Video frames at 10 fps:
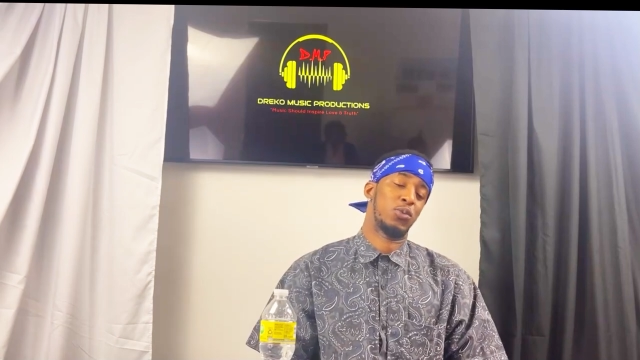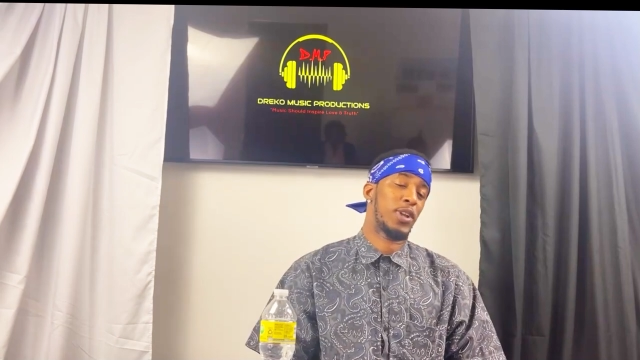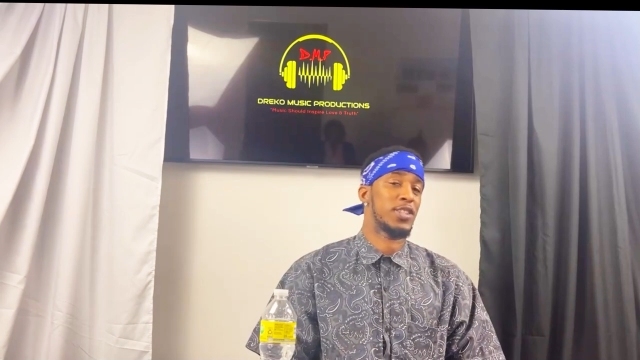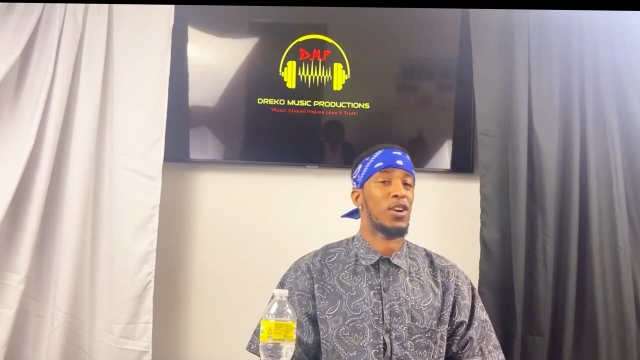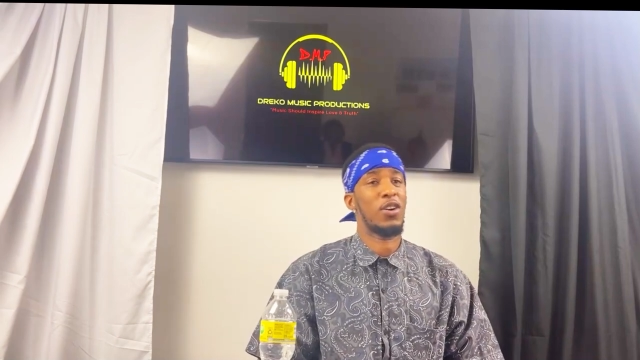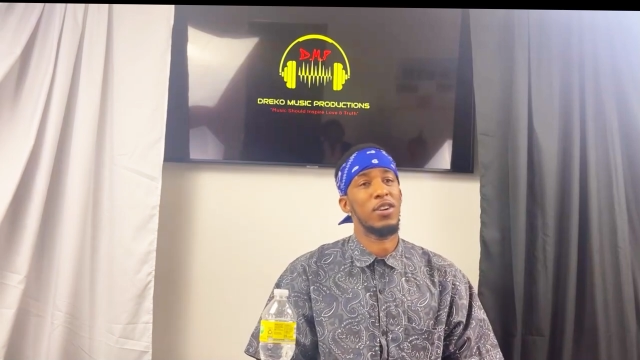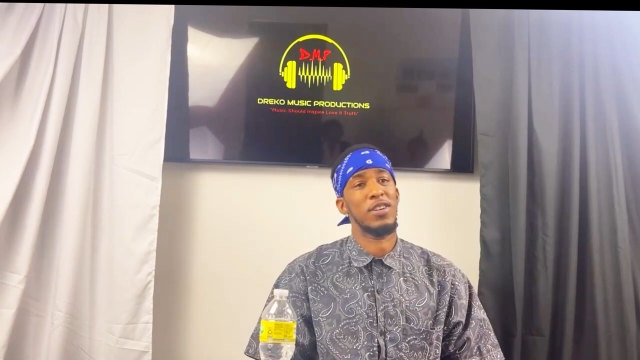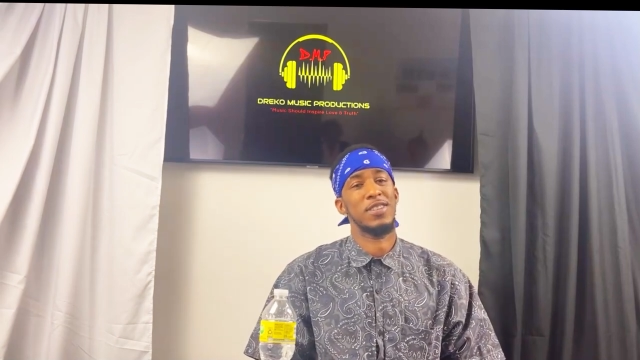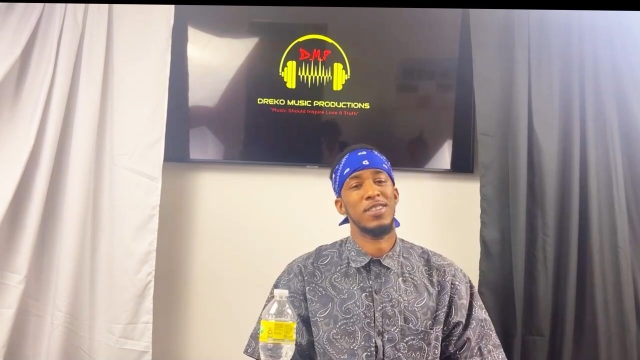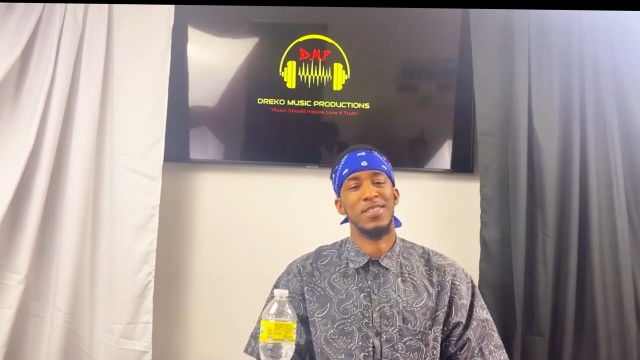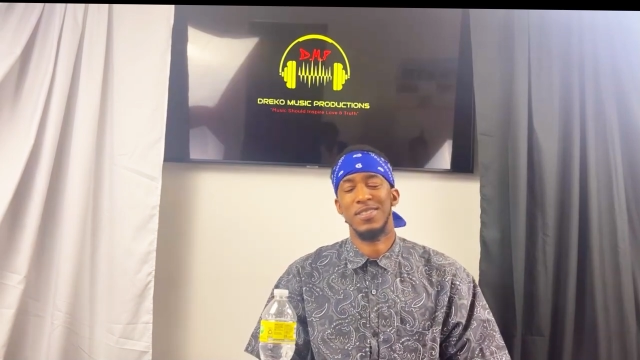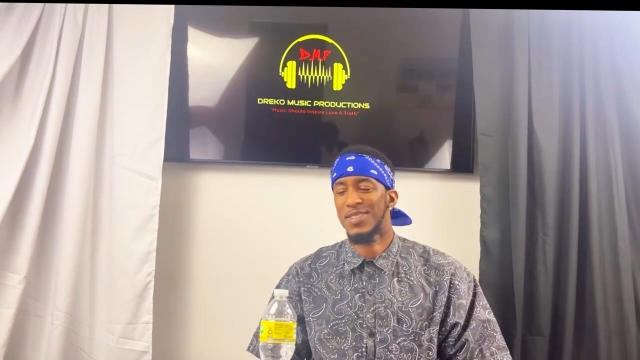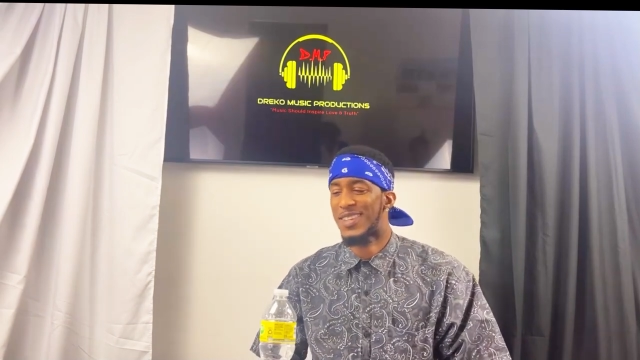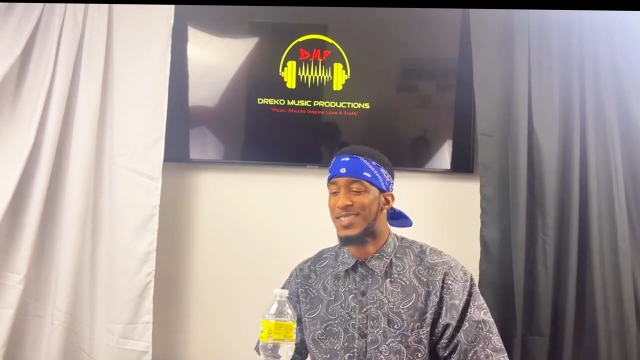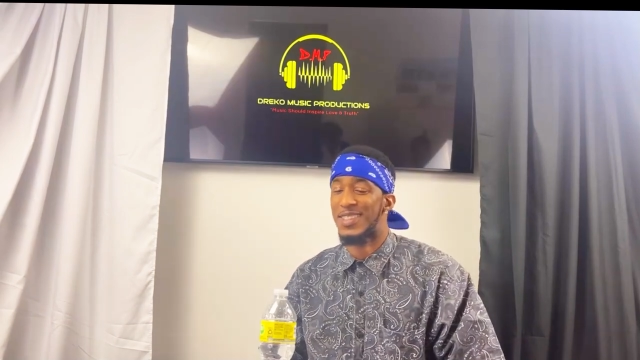That's hard.
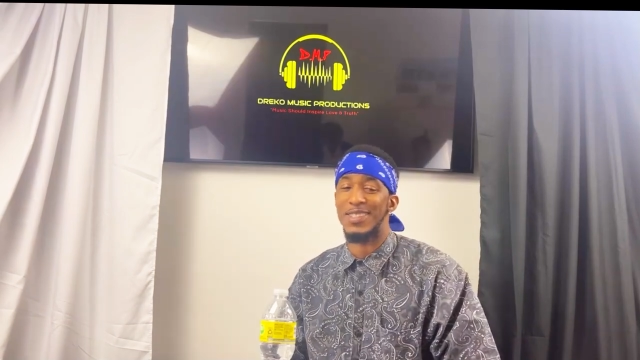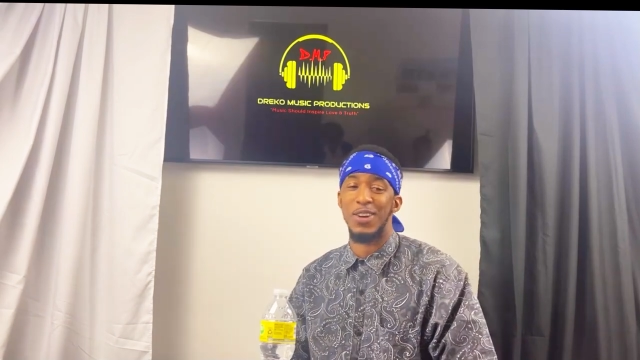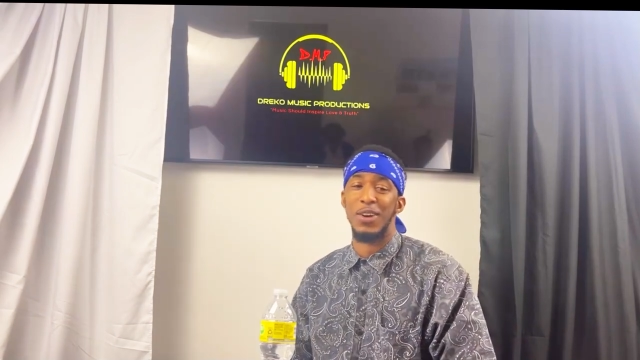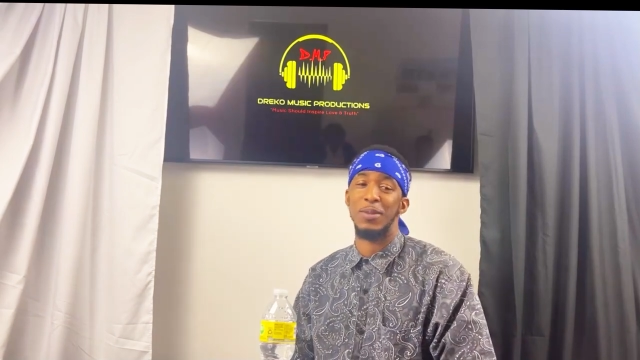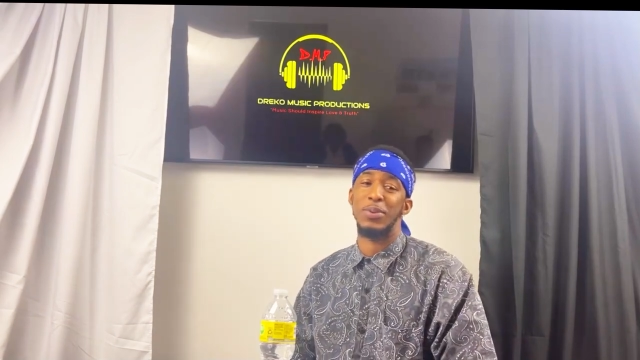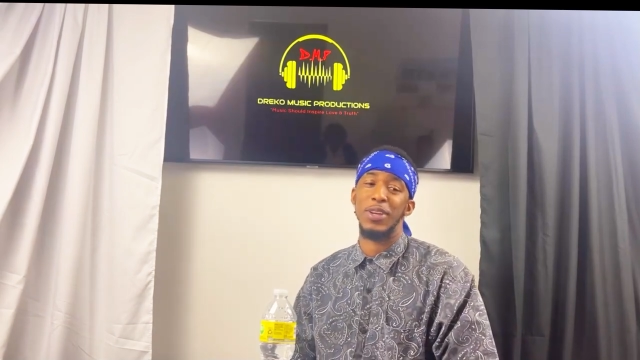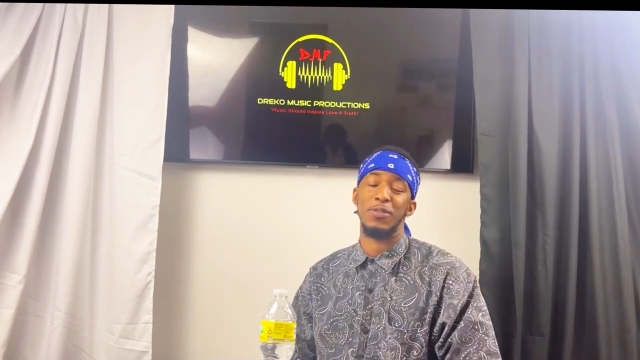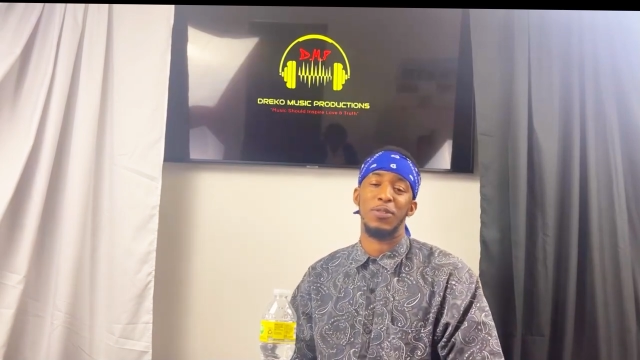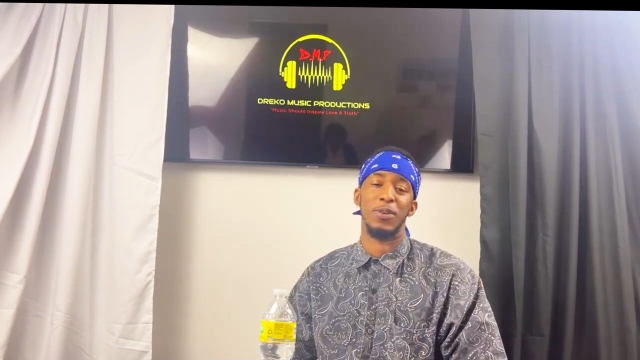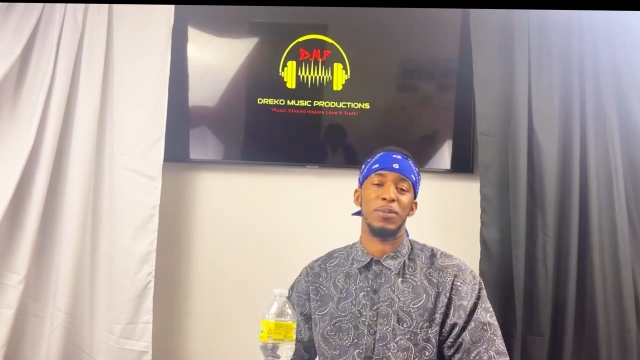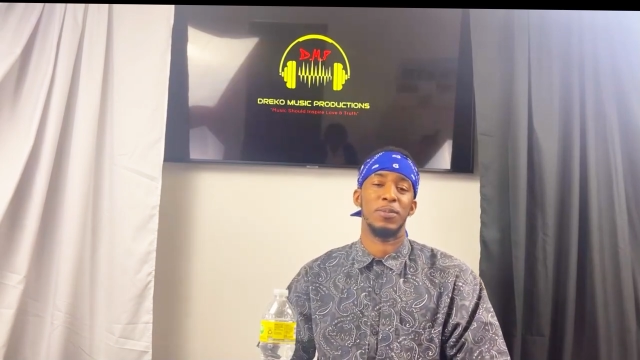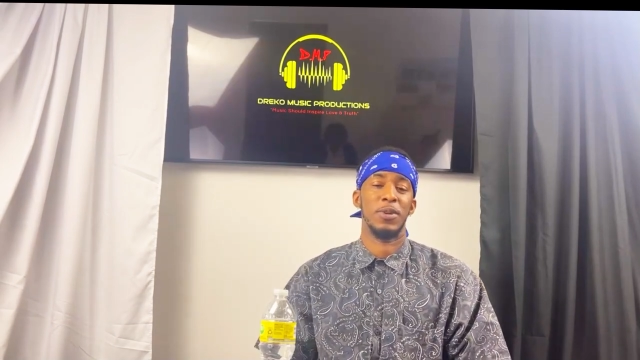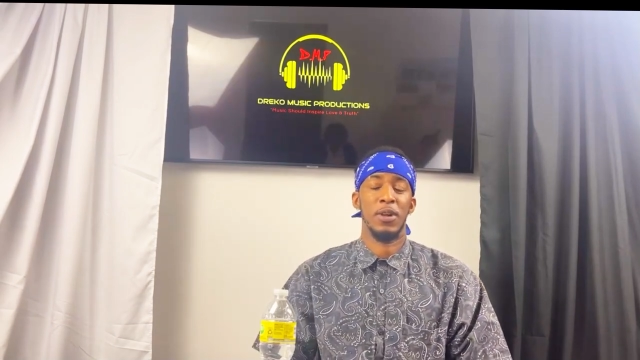That's hard to pick from.